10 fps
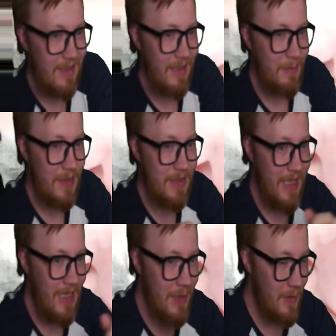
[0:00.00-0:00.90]
But
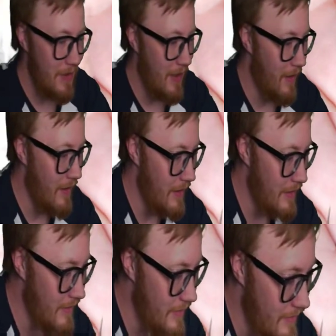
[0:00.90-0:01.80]
yellow
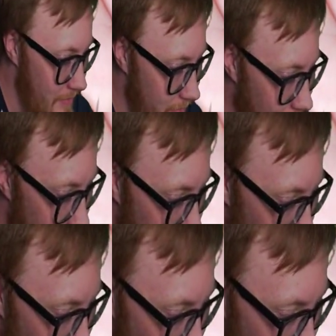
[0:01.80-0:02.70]
are the
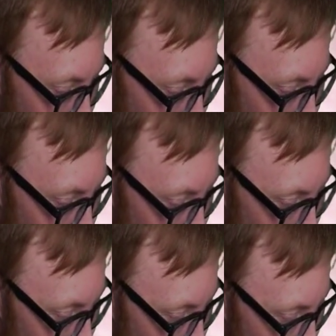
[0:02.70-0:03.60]
mother
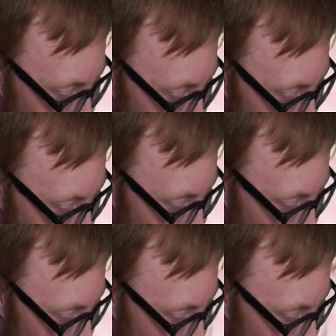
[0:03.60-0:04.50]

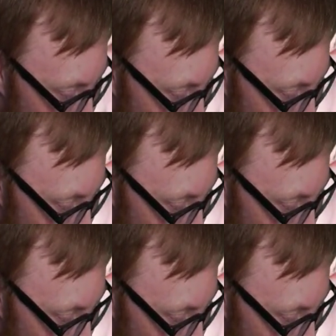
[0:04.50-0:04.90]
effer of